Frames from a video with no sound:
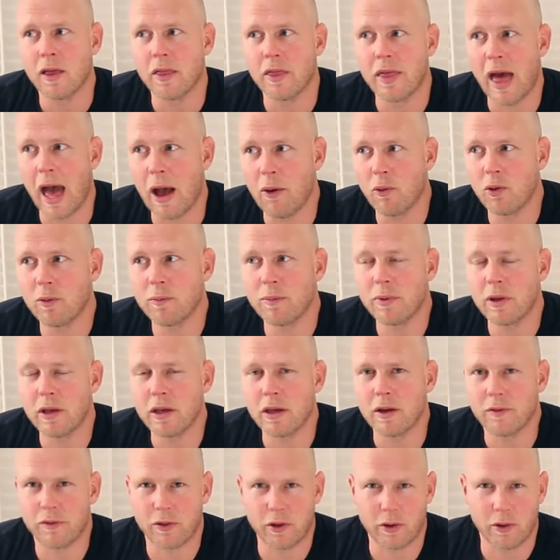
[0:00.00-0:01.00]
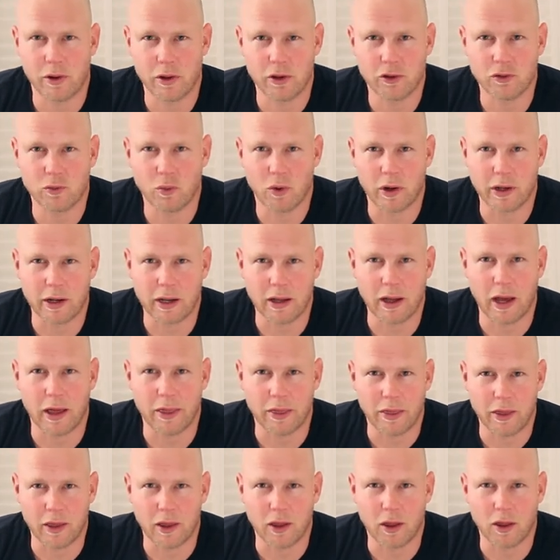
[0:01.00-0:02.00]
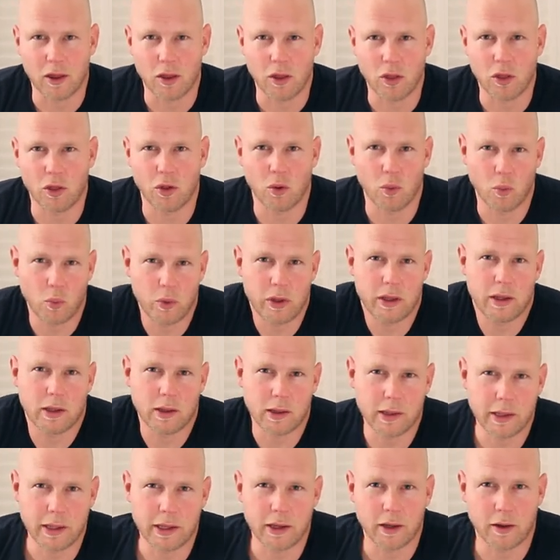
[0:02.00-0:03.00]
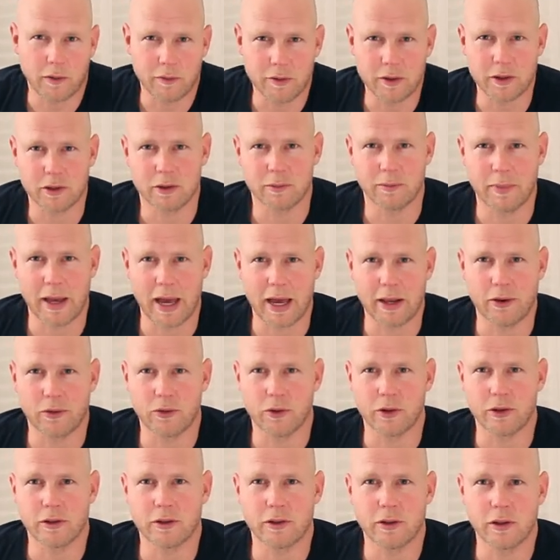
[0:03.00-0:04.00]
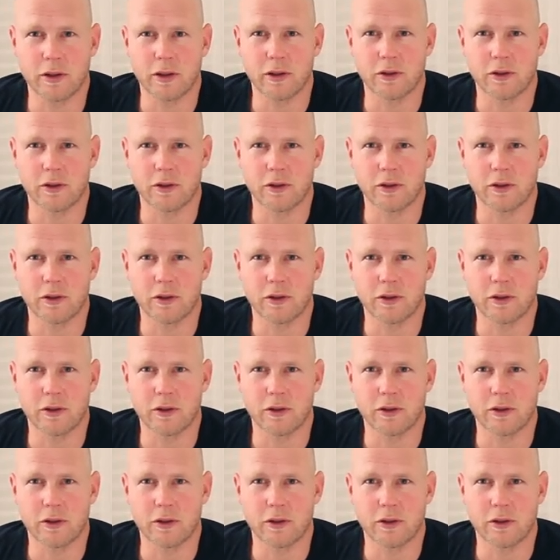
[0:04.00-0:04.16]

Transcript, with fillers: That would be, if there is one, I think, the weak link of this mattress.